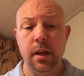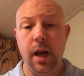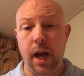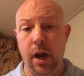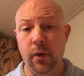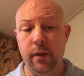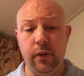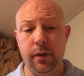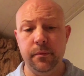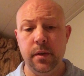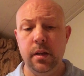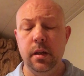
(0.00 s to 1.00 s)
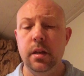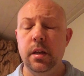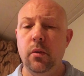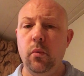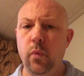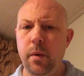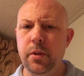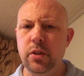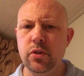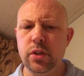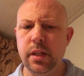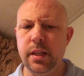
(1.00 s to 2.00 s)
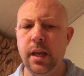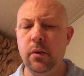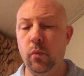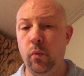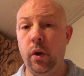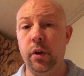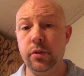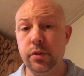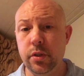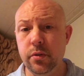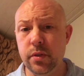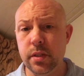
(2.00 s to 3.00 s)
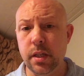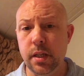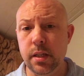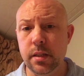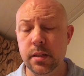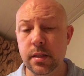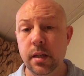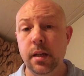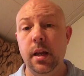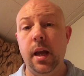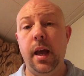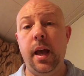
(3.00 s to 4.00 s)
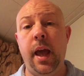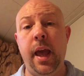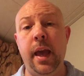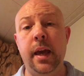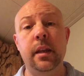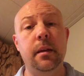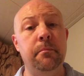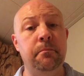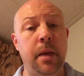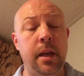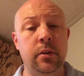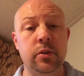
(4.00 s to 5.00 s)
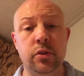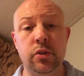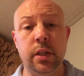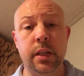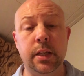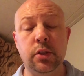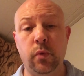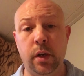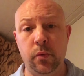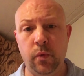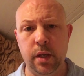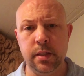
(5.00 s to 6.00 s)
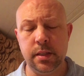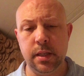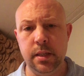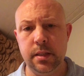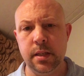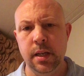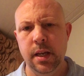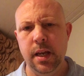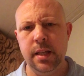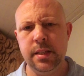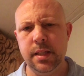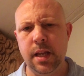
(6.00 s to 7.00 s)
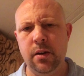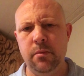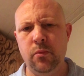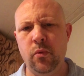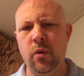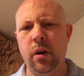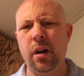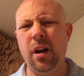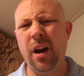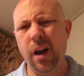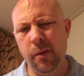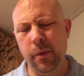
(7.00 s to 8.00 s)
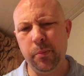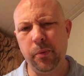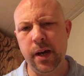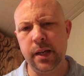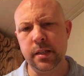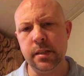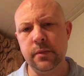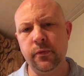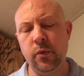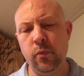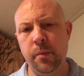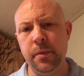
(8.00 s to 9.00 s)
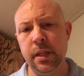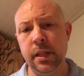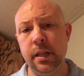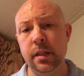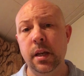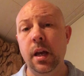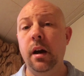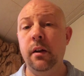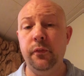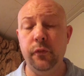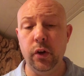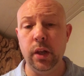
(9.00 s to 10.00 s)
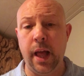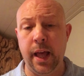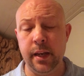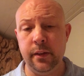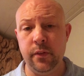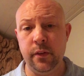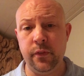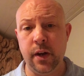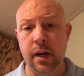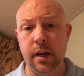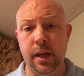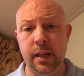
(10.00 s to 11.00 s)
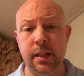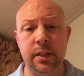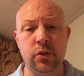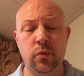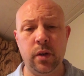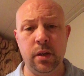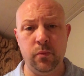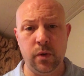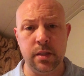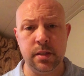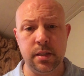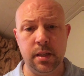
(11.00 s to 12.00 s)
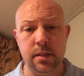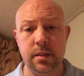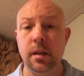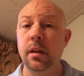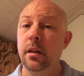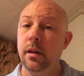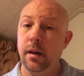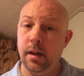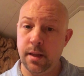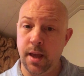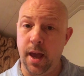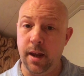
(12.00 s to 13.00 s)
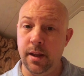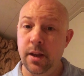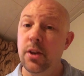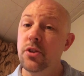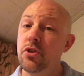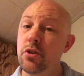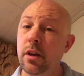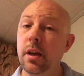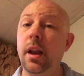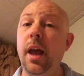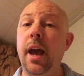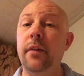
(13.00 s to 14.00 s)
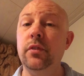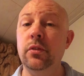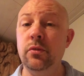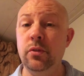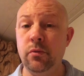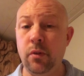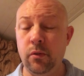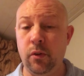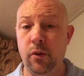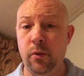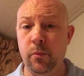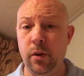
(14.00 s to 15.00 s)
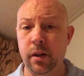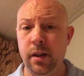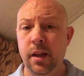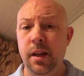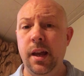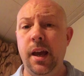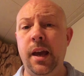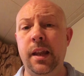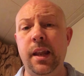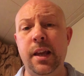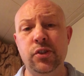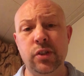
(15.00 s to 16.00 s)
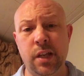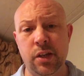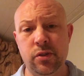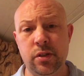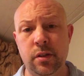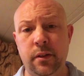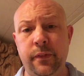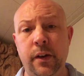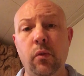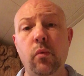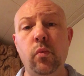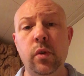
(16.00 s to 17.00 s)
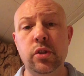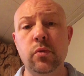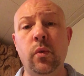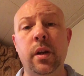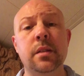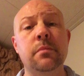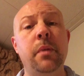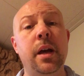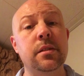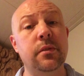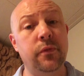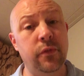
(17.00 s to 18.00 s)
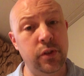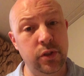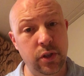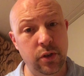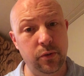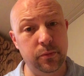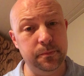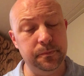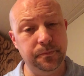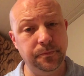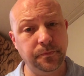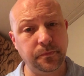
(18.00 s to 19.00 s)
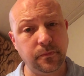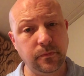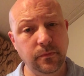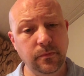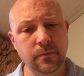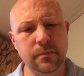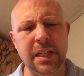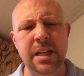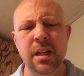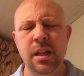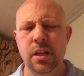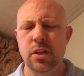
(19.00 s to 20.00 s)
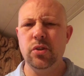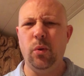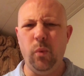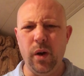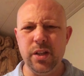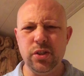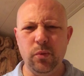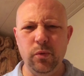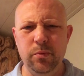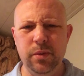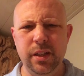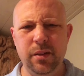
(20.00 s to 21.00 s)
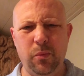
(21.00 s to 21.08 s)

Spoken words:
However, women usually get 1 or 2 seeds, and males usually get 21 seeds. It's now a more common practice for women to get a full hand of ifa and get 21 seeds. Again, you're going to have to do your own homework and educate yourself on which one is best for you. So what is orumila?